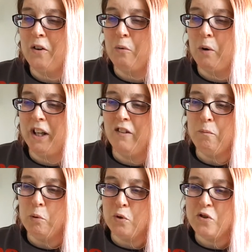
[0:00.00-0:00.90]
where you've
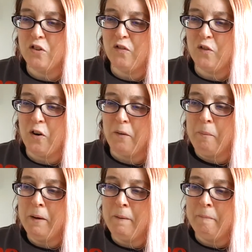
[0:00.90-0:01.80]
bought stuff from.
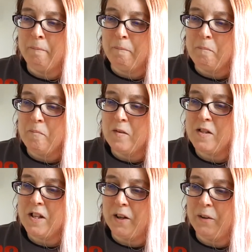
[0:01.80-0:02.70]

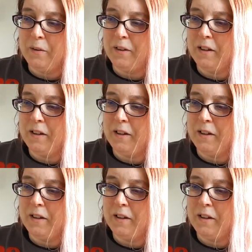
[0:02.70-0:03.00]
So